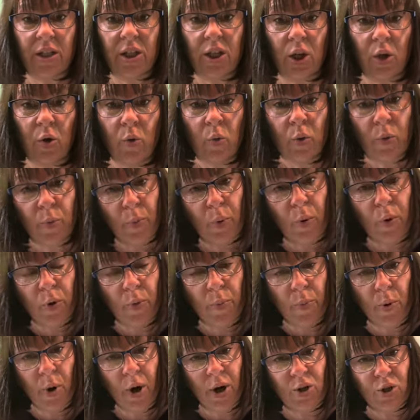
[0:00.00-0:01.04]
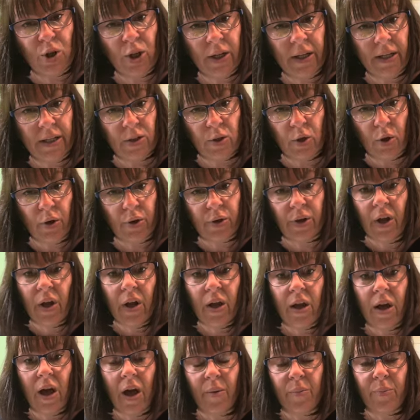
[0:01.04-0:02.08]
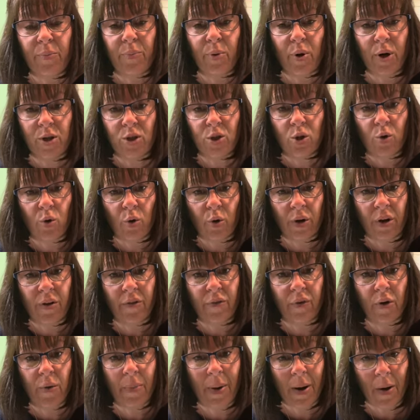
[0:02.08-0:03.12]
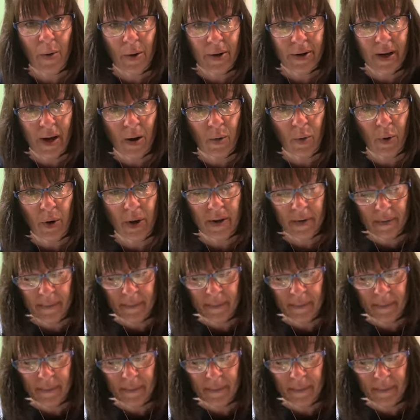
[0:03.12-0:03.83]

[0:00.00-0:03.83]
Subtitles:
you would put the pressure lid on and pressure cook it for about an hour.